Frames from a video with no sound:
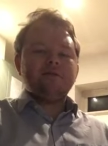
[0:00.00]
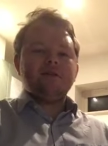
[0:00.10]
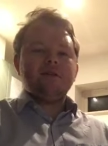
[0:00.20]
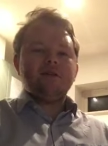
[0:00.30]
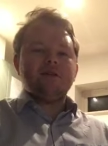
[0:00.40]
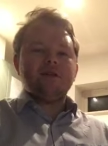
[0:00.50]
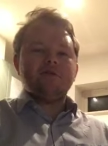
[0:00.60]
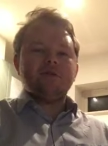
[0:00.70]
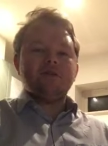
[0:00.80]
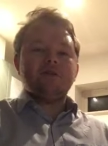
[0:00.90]
Yeah,
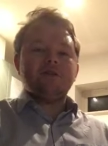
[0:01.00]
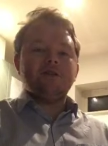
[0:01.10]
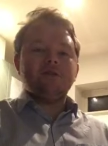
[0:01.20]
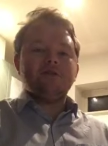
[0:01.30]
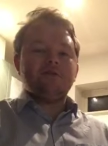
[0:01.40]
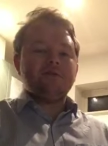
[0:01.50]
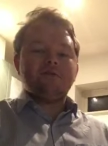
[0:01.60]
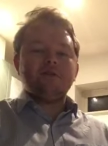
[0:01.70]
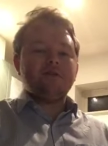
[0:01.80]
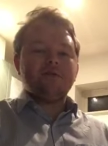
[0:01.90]
I mean, she did
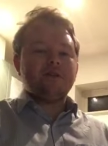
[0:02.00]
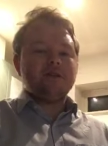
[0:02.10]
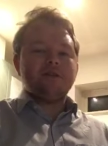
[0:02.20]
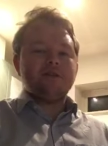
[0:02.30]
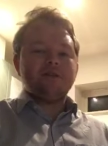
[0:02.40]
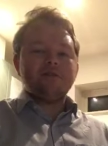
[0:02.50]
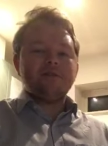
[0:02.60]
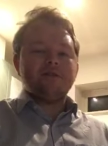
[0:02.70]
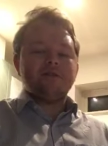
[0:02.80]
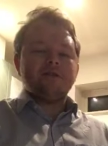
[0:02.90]
feel very
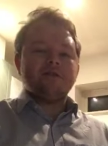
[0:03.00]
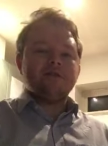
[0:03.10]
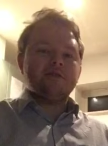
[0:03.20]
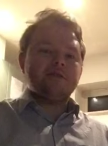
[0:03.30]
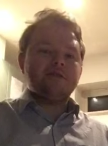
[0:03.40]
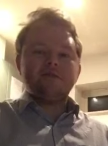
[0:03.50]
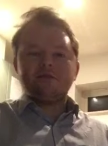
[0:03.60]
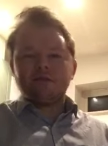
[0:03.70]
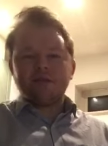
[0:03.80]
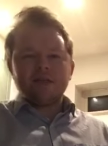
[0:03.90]
guilty, you know, and,
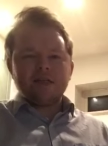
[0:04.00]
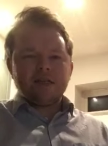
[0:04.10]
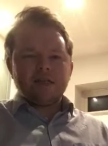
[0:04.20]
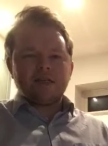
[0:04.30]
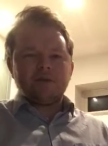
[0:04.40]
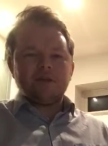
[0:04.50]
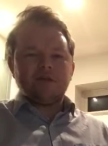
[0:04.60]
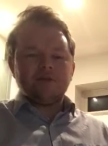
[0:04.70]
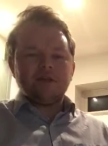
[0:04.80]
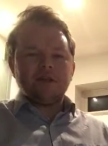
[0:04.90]
and I made
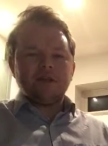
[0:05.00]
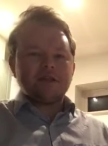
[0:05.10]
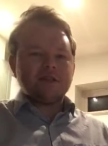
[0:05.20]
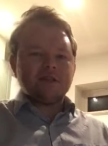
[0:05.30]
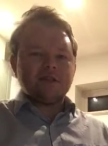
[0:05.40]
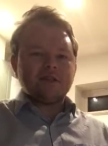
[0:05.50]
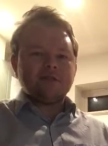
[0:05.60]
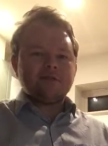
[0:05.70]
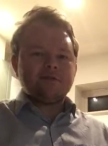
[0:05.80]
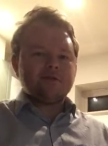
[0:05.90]
her realize that
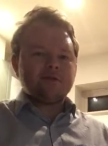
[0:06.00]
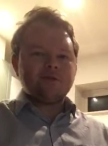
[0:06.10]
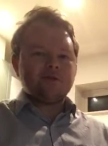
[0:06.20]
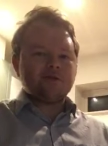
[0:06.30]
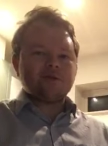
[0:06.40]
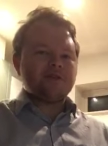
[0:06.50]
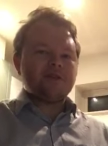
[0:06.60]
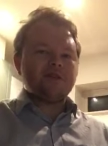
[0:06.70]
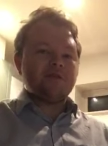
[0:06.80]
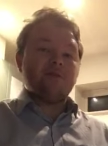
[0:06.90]
she wasn't
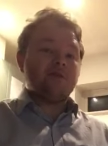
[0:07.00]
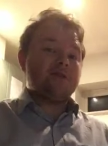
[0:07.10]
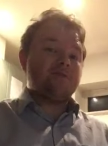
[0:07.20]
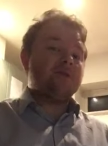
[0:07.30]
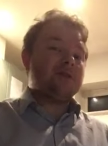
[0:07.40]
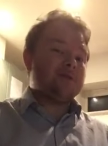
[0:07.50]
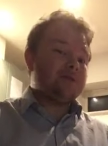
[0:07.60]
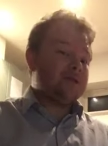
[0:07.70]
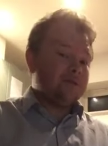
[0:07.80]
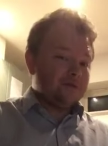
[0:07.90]
achieving what she wanted to
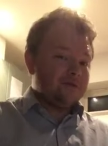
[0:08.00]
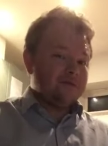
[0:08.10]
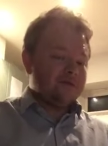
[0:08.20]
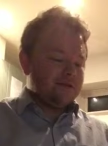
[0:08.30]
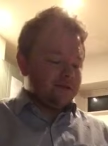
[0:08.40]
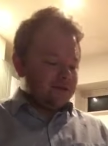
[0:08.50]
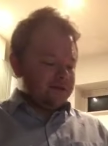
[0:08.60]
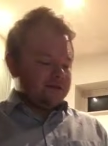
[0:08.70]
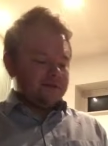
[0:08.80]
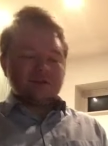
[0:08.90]
achieve,
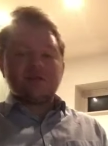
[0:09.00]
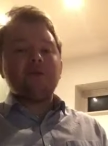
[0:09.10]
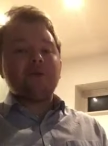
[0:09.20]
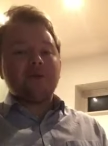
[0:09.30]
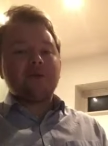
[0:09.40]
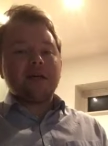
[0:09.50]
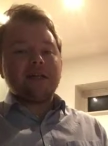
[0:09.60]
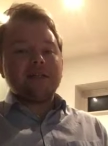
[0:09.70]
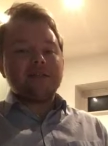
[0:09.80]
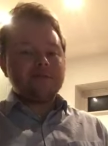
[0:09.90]
which I don't know what
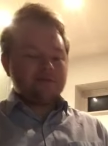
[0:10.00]
that is.